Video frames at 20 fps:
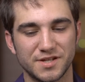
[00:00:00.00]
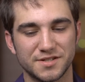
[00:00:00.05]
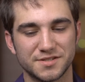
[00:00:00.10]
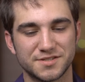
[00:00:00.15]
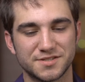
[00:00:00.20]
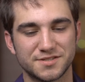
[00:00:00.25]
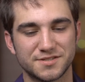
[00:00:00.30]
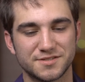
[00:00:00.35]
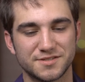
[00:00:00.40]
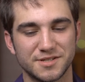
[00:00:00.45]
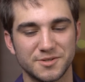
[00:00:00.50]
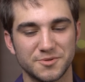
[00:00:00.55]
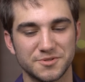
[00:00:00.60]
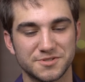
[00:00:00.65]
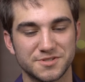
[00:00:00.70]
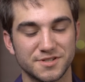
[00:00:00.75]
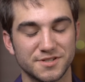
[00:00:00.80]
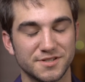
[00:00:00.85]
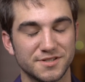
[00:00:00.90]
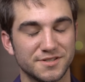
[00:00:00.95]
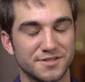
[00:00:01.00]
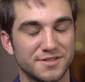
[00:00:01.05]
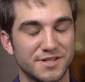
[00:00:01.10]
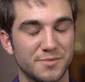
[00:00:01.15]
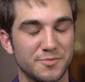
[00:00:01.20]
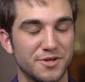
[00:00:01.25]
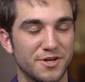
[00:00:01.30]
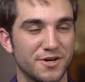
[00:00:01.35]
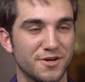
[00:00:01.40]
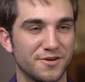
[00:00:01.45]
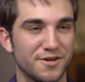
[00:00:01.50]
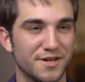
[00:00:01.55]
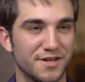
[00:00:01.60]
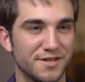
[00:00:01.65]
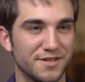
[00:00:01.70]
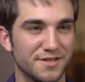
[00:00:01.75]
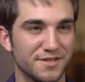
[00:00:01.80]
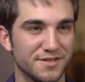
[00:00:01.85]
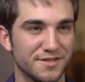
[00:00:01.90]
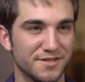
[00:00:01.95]
an RA
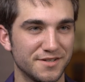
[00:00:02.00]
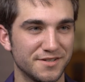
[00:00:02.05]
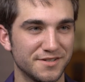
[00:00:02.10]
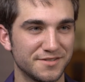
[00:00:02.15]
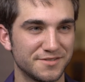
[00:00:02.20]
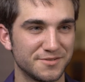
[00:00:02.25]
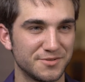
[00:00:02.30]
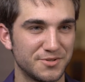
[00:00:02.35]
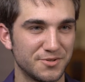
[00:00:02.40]
in a